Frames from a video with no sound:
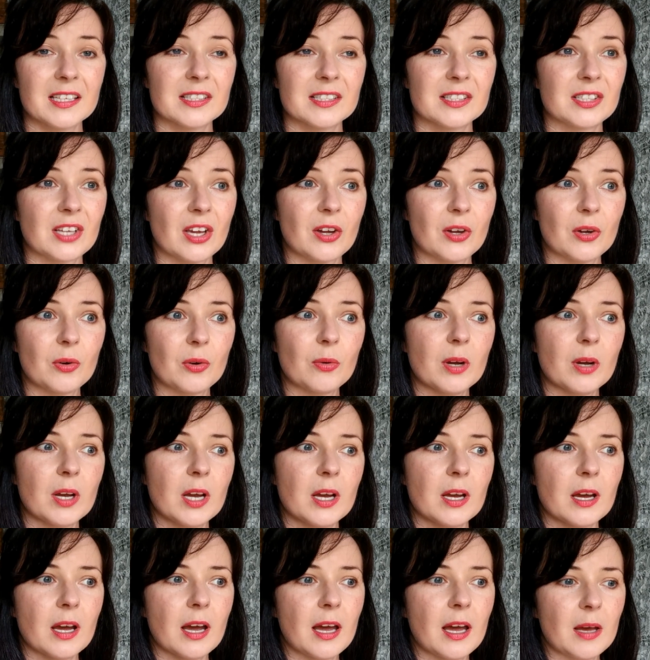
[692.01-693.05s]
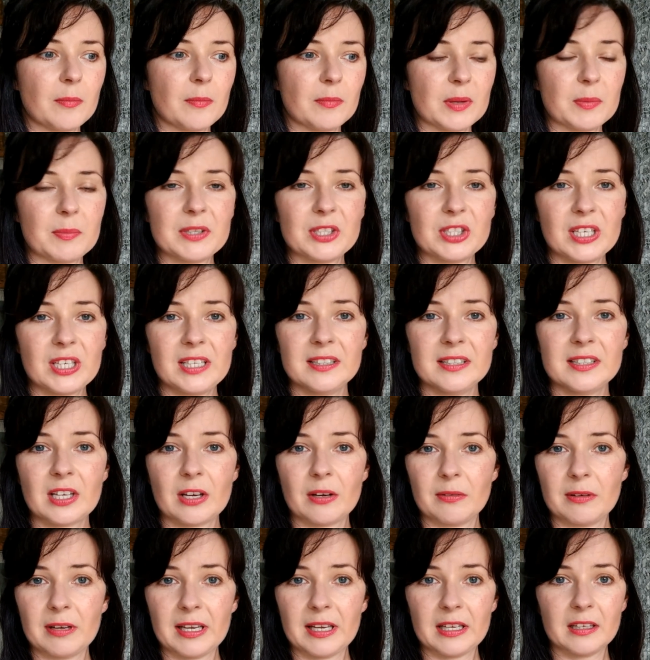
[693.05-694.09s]
So the machine
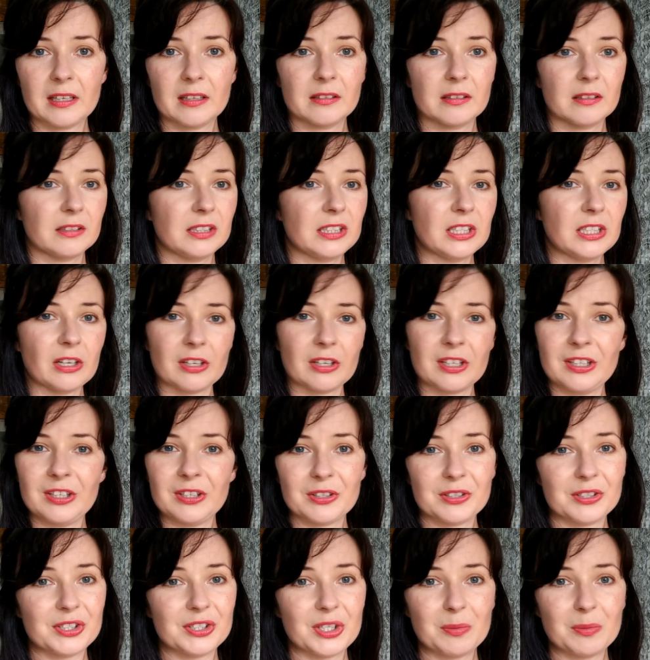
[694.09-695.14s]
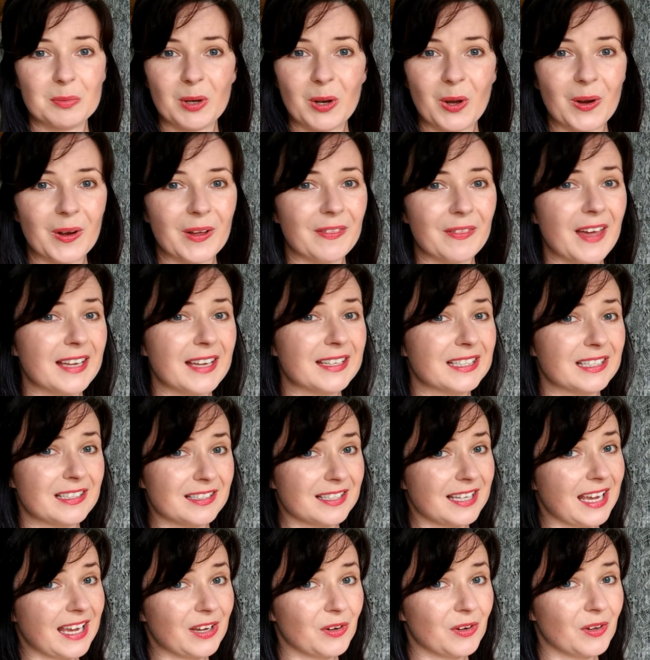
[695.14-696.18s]
sewing, you know, you can zoom along and that
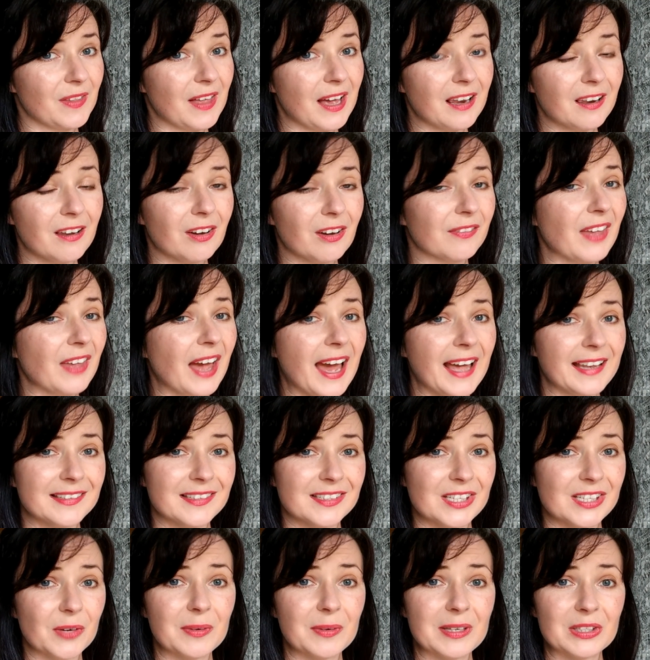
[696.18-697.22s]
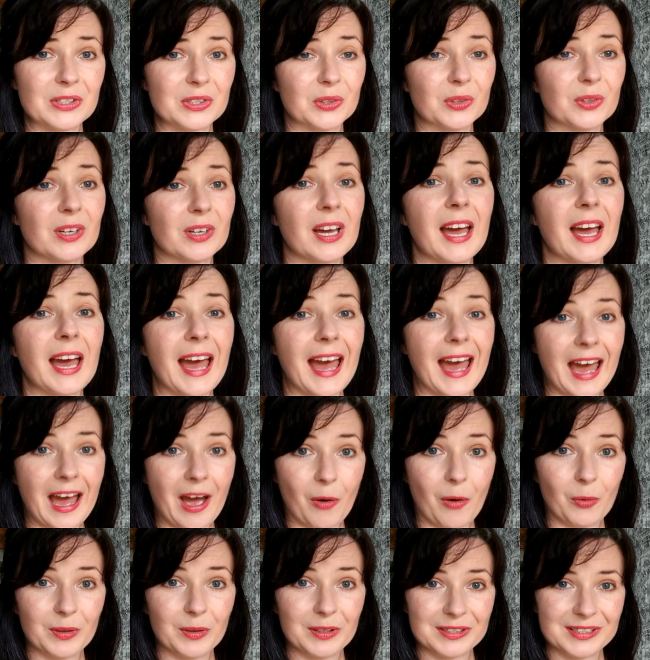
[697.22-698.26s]
didn't take all that long. The hand sewing took
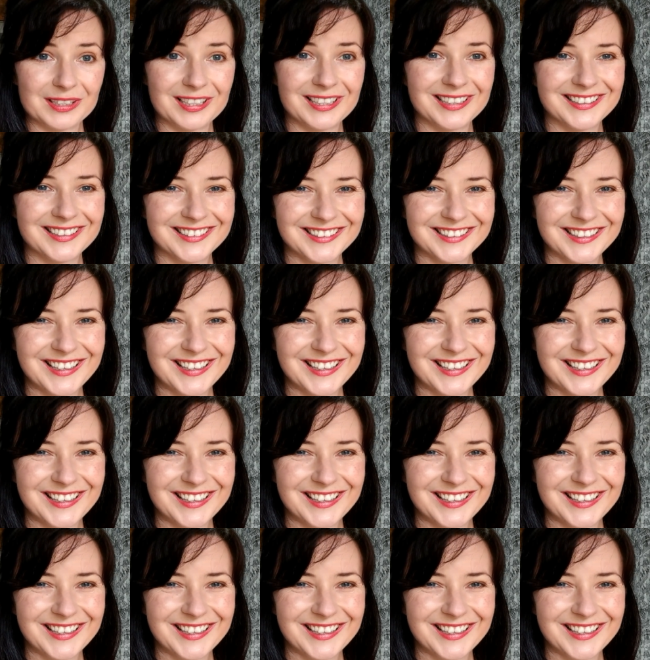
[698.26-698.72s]
hours.